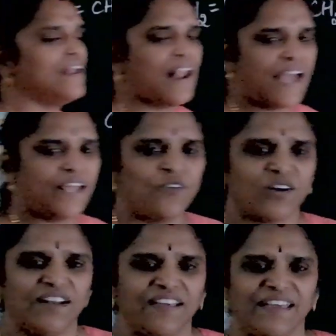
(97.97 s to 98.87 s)
line
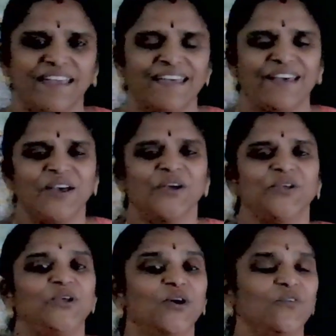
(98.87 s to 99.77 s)
only,
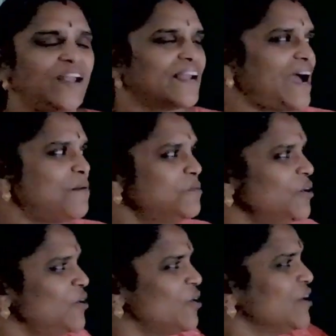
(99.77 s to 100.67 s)
you will come
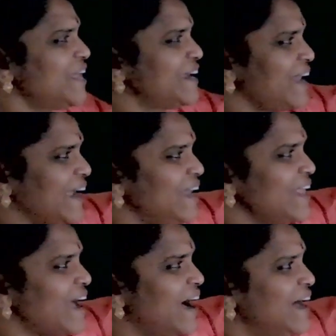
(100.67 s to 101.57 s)
to know that
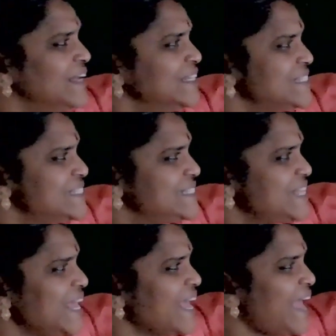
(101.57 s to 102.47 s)
idea
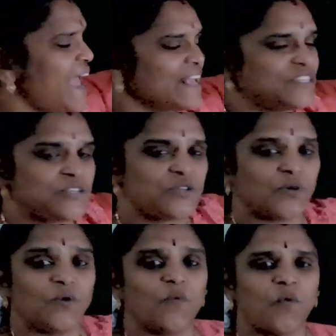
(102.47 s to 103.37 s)

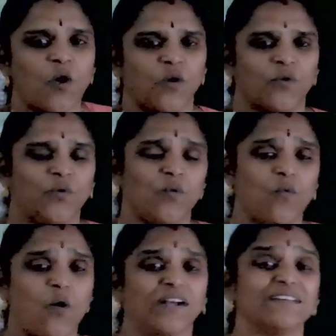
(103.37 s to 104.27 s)
CH2O.
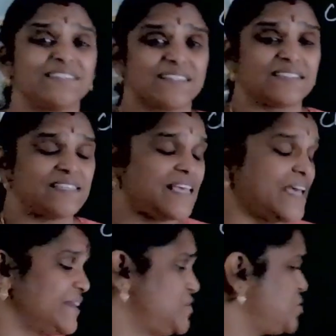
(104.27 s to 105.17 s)
What is it?
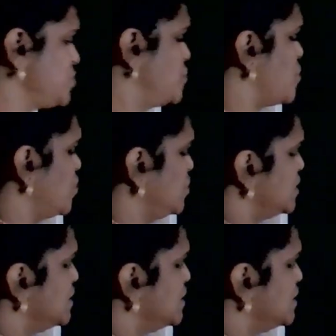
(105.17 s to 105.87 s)
CH2O?